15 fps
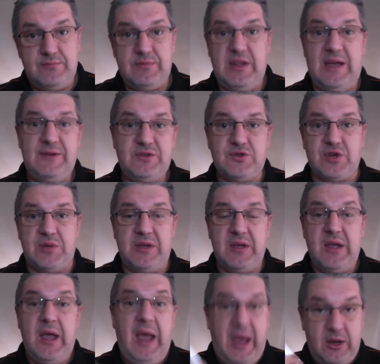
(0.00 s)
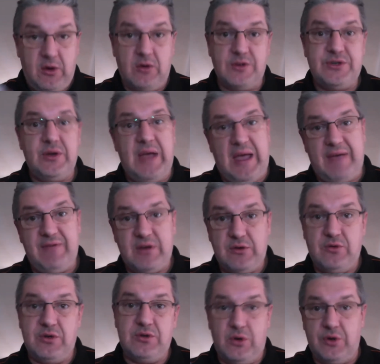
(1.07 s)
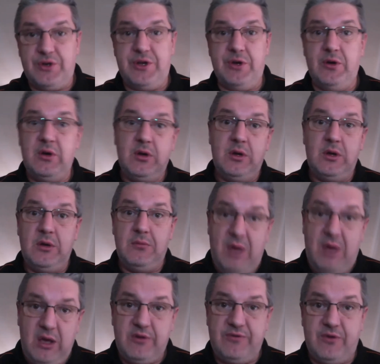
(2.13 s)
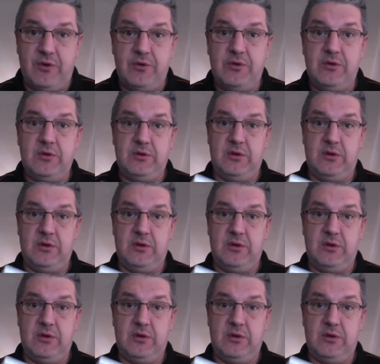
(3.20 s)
live streaming and also have a good audio microphone